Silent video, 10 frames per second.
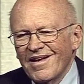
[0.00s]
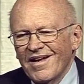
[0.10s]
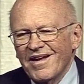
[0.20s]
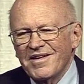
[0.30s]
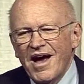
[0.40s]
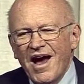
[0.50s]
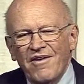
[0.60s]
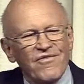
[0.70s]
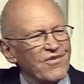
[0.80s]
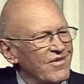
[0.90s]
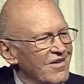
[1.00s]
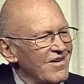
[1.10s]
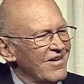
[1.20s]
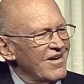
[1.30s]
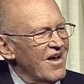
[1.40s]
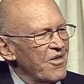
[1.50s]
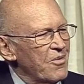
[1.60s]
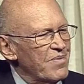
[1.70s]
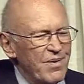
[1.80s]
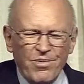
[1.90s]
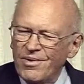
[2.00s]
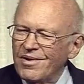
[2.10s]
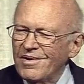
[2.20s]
and die for other people.